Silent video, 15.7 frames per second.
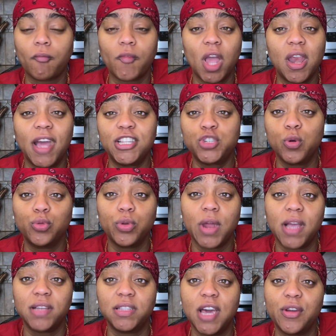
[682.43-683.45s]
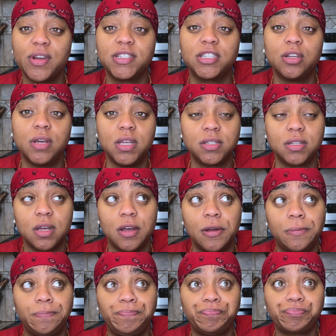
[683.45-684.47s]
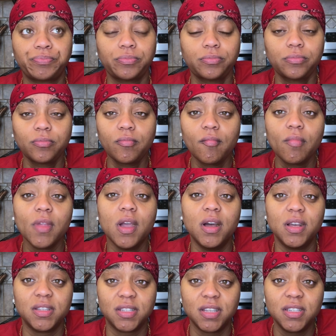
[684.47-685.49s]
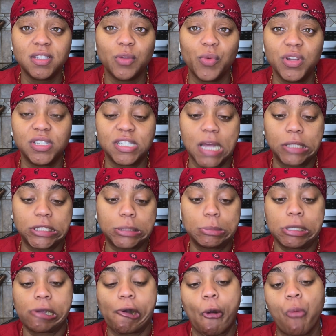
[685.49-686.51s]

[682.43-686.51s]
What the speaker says: and like 2 or 3 days later, his assistant reaches out to me.